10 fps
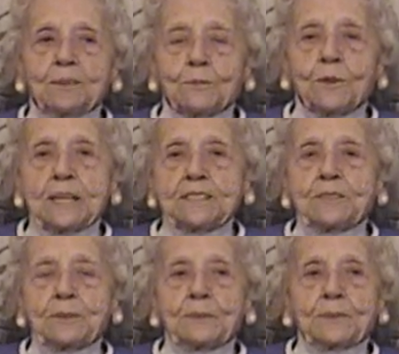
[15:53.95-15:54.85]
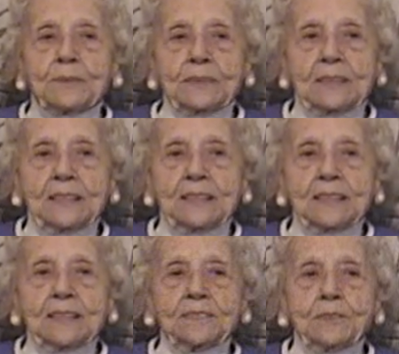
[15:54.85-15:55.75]
want to
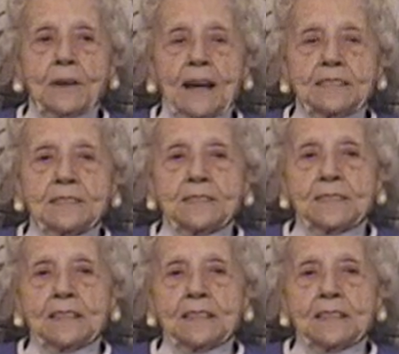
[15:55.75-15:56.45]
try to